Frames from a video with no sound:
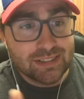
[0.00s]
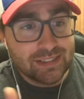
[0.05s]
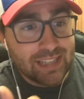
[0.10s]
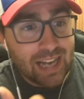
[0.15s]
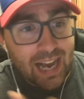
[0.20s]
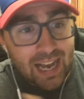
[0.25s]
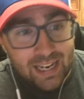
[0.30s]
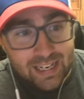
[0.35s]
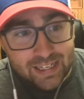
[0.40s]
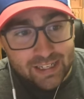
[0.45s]

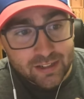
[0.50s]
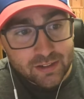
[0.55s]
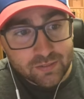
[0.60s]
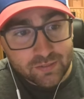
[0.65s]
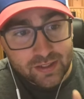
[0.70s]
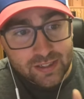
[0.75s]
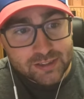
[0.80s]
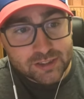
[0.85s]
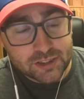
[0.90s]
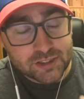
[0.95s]
dying
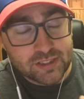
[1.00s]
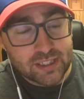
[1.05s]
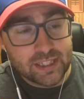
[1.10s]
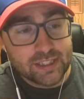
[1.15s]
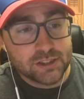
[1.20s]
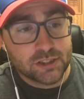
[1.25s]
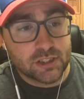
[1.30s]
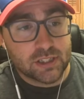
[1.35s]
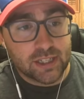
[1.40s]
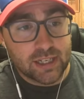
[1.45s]

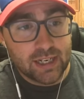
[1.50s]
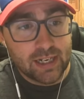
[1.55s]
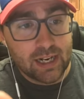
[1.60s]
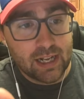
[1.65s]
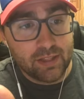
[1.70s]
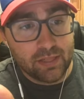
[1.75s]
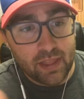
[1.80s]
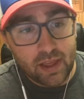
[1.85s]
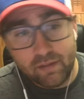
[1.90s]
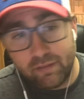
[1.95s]
vegetation, getting
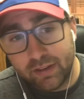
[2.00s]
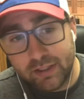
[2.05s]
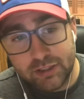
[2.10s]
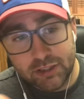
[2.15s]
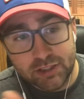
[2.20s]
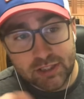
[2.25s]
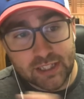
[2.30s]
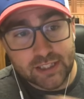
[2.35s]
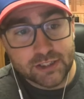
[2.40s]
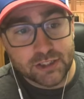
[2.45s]
on that
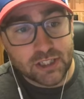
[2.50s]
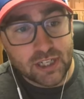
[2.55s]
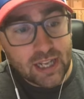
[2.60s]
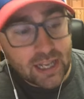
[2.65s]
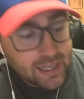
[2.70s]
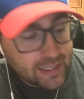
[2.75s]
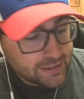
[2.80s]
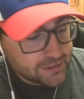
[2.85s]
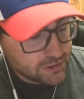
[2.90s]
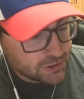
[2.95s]
vegetation
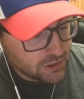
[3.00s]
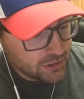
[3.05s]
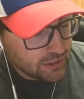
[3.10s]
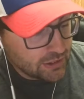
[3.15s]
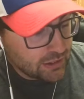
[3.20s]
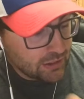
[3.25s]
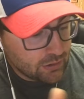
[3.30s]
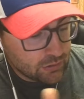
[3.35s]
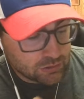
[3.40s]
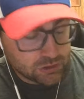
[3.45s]
edge,
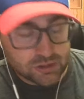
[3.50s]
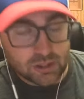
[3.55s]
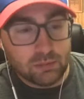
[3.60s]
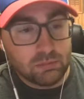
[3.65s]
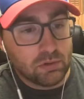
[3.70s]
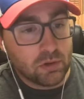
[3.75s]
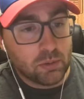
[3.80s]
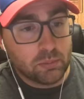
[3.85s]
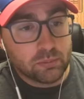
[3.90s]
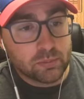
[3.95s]
or
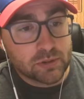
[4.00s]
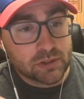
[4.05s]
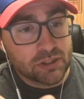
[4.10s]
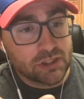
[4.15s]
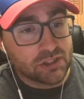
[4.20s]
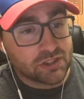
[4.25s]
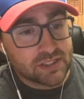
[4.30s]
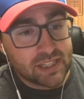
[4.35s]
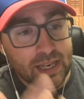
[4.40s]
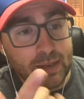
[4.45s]
some of them
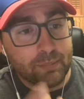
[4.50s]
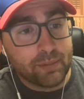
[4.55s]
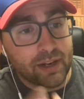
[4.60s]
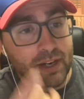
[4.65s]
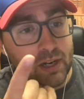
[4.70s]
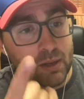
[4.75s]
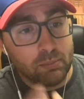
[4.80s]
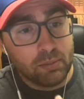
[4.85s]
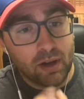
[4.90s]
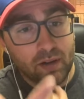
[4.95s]
just
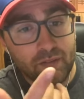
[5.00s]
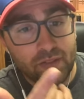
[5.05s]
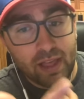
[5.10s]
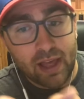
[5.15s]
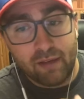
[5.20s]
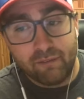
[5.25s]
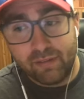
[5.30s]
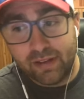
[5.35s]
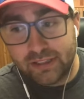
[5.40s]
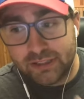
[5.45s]
keeping it above
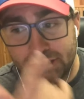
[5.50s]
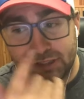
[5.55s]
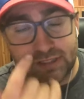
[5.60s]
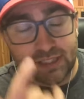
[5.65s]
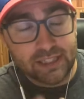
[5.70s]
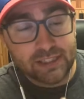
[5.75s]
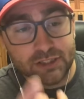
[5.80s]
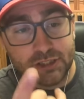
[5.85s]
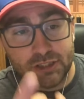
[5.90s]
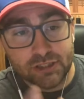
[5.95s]
that
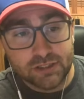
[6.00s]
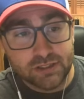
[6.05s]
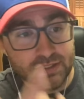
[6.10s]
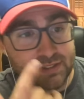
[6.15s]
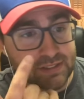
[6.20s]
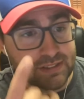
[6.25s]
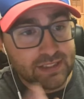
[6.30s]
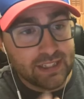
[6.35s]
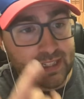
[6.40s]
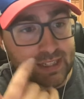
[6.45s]
vegetation,
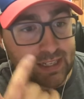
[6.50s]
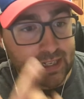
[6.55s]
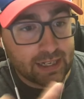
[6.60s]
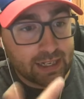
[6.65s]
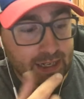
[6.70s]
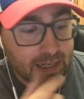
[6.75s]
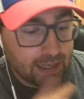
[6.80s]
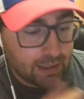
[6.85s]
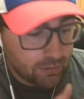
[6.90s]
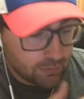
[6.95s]
just ticking
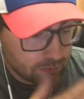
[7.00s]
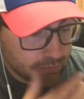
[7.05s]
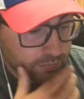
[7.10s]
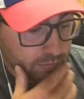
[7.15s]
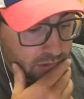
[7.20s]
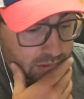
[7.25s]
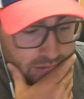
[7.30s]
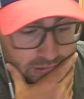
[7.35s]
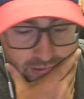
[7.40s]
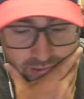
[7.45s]
it out.
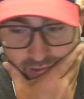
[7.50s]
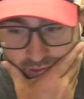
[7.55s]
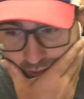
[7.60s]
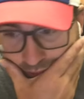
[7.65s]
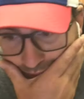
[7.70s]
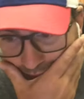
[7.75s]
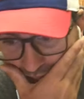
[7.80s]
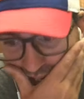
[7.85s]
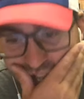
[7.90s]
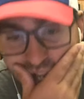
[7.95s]

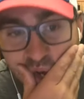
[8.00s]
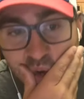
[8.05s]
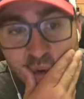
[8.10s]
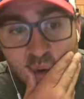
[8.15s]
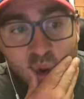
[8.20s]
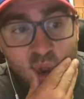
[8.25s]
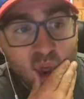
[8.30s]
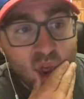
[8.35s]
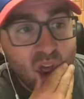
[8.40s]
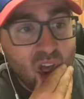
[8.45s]
And then
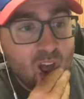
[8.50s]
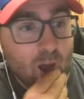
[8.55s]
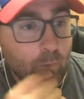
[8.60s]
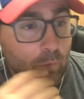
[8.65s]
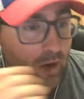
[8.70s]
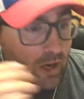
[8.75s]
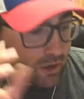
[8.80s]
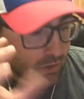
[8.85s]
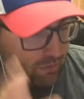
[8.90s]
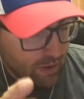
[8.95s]
I want